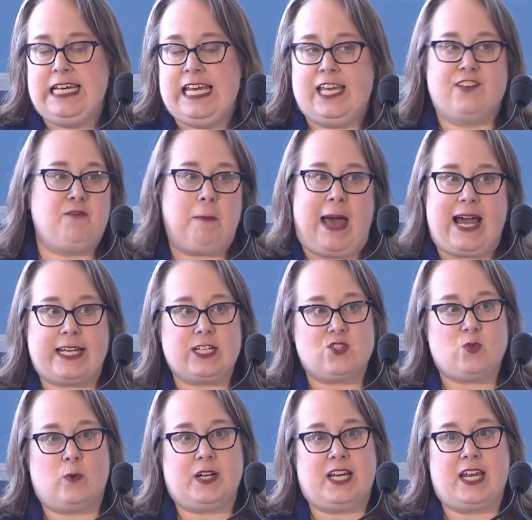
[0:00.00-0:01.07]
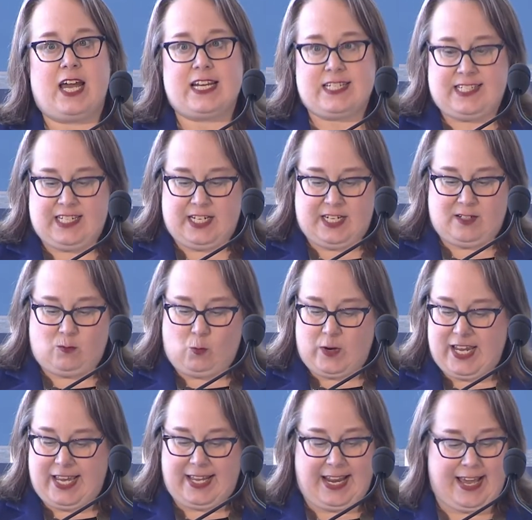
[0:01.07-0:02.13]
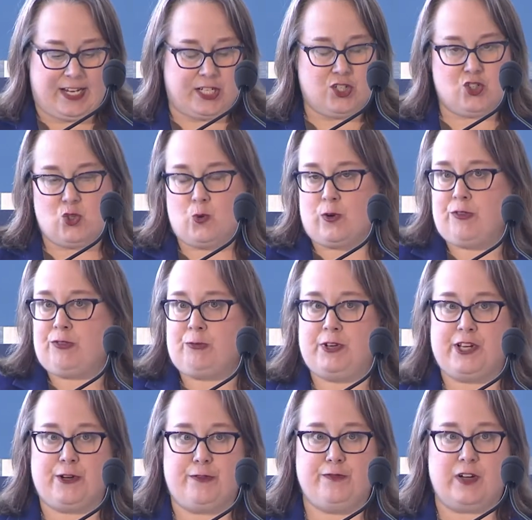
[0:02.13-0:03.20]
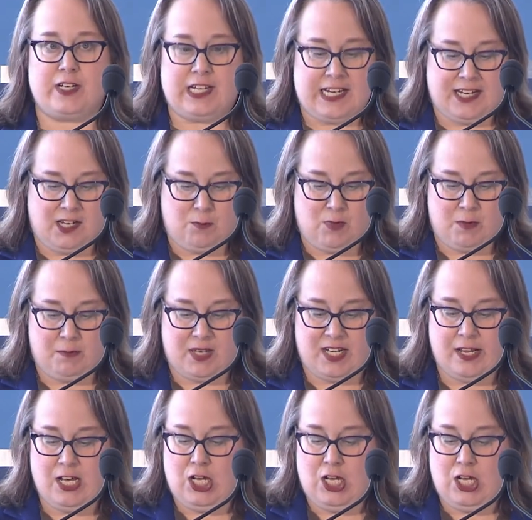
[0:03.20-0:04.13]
If back in 2019, we had had a 2 or 3 year funding commitment